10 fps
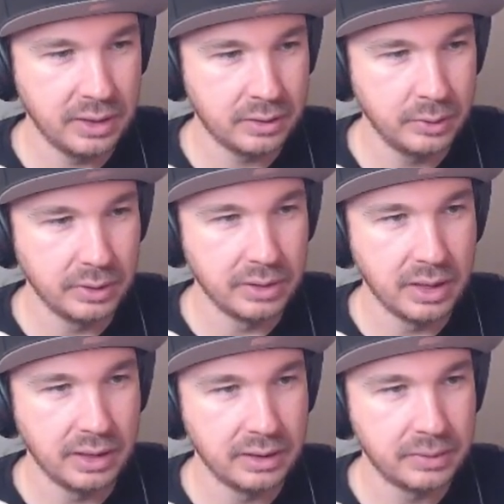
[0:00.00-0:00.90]
really
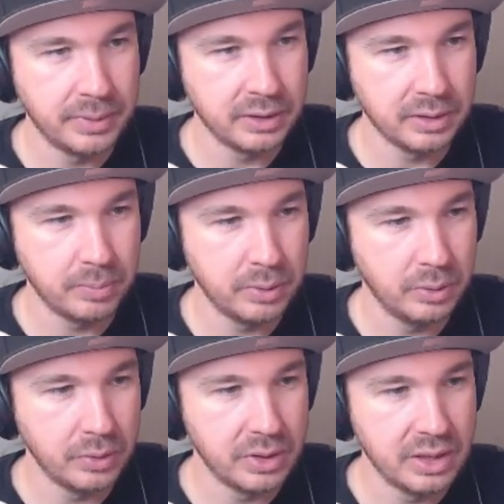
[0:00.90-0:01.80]
nice because I
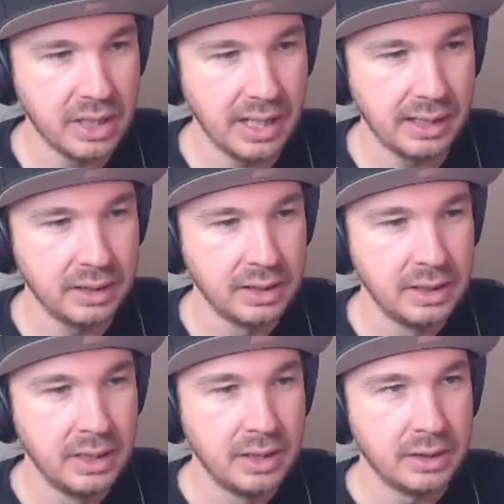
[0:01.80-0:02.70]
pulled that.
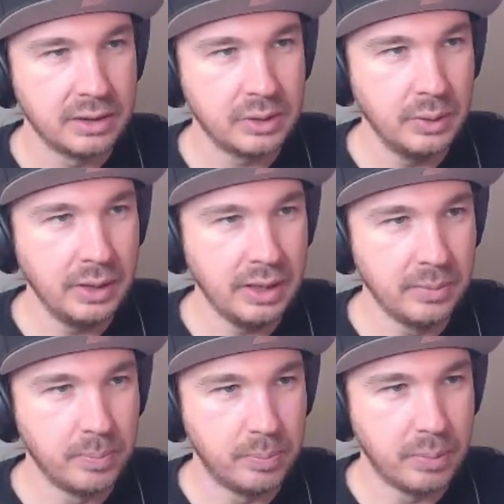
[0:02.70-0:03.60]
Let's go ahead
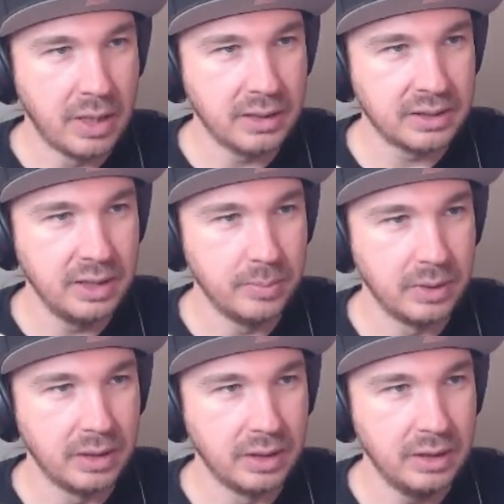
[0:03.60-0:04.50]
and boss him
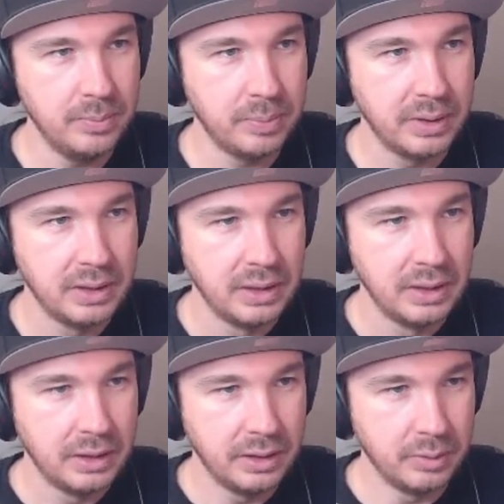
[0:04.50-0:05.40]
up,
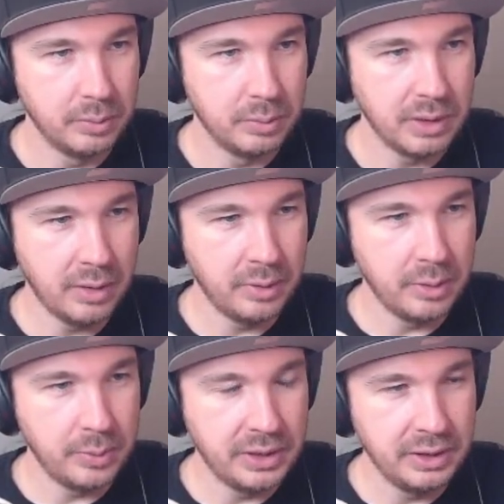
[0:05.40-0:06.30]
and that way
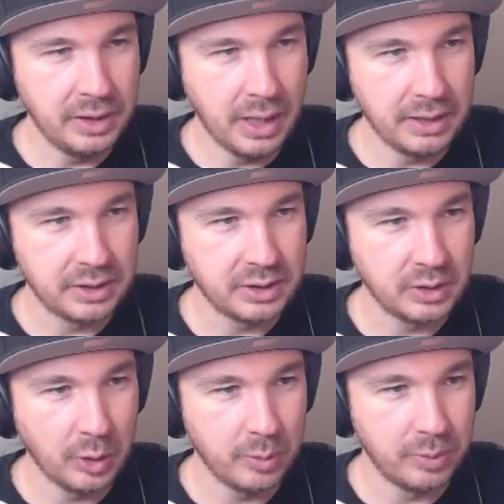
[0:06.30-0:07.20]
we can kind of
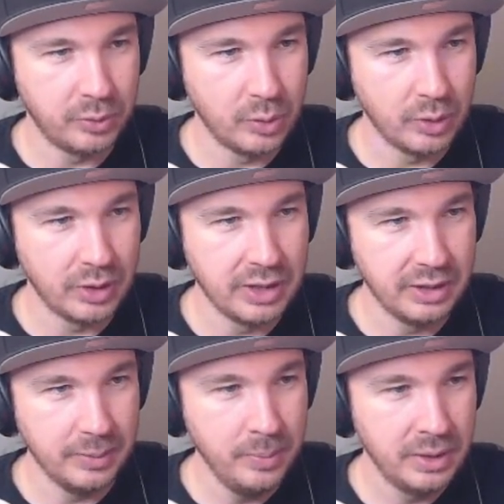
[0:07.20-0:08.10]
start before
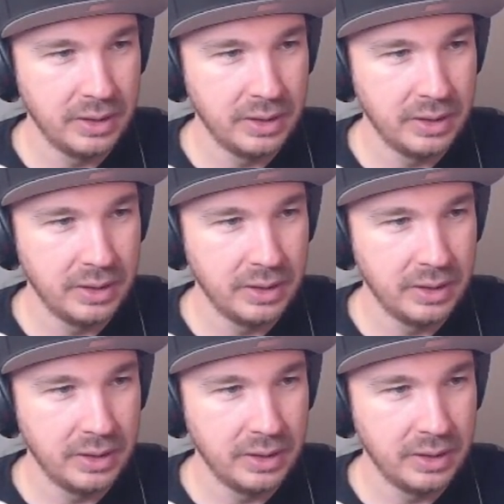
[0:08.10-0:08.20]
him.